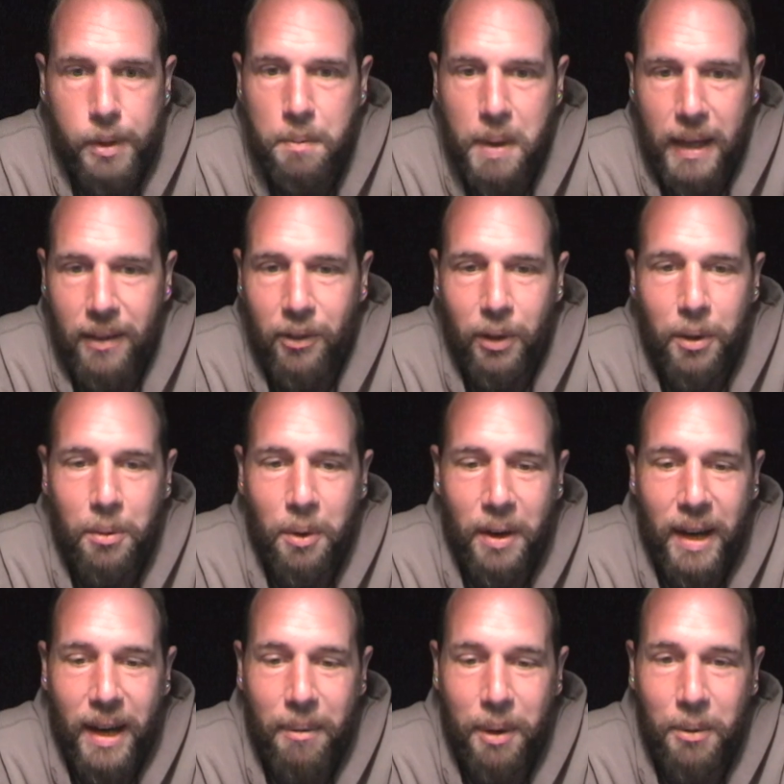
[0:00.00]
make it so you're more
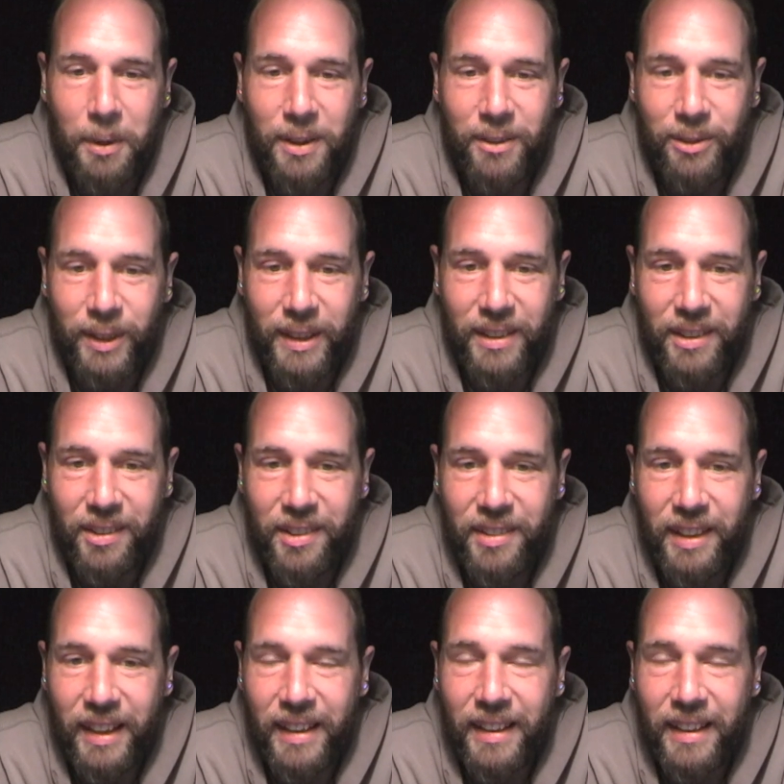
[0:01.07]
happy with the figures.